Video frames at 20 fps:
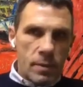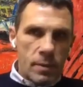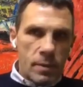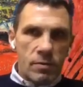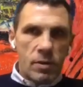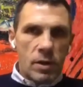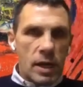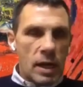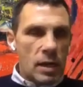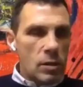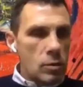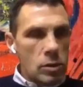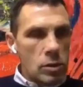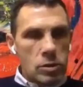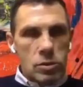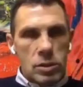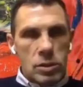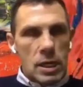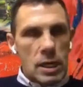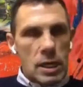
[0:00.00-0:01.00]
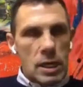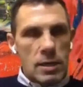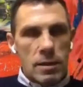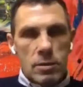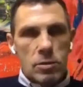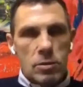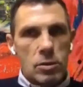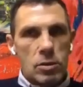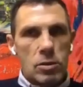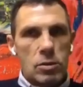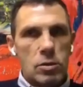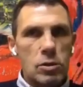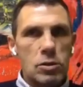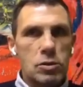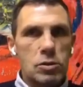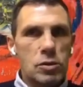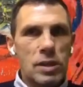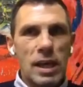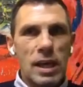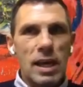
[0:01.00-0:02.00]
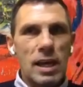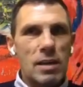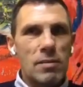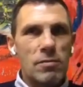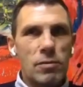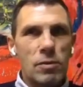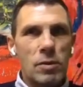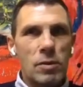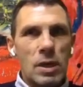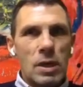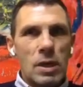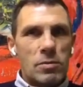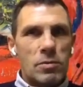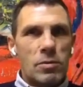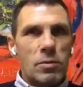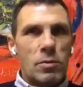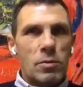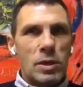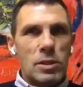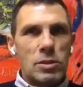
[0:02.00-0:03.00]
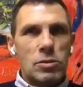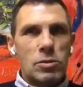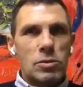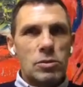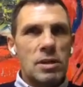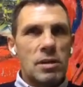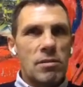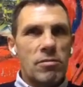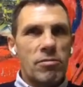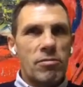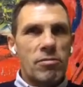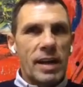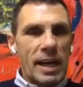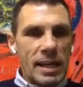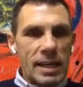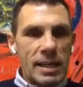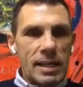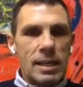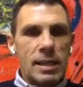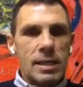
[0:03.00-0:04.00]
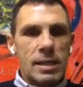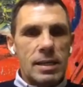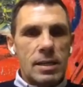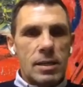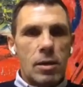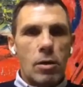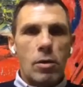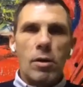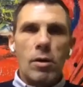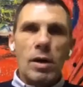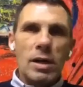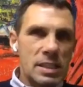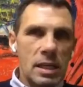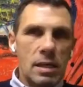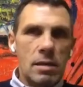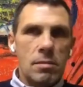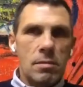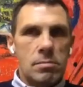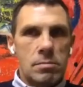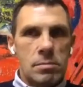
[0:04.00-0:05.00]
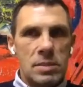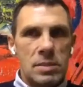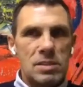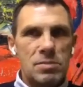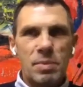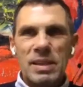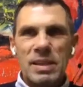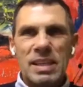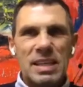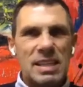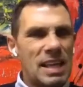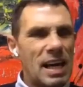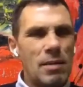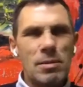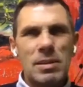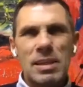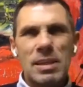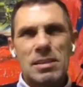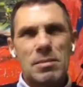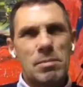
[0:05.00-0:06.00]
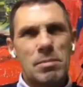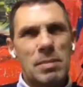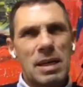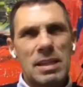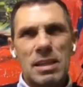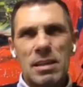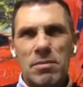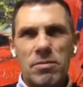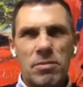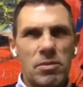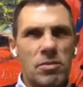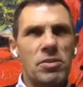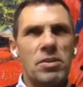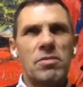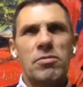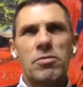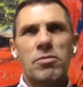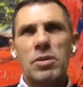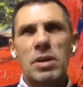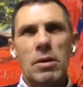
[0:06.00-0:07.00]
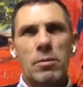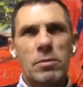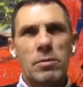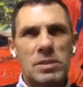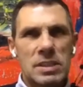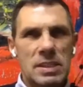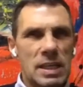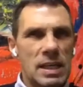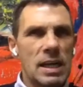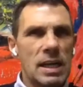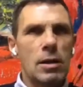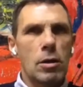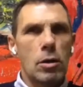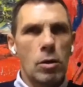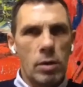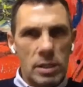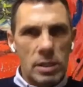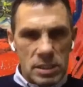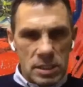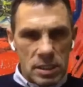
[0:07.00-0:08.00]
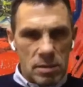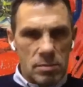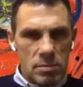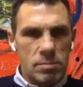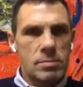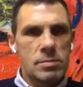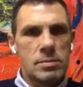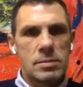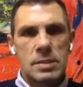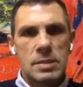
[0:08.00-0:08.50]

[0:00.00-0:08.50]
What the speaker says: If you can't do it today, do it today. If you want to see a friend, go and see him. Spend the time. It doesn't matter if it's 3-4 hours in the car, go and see him.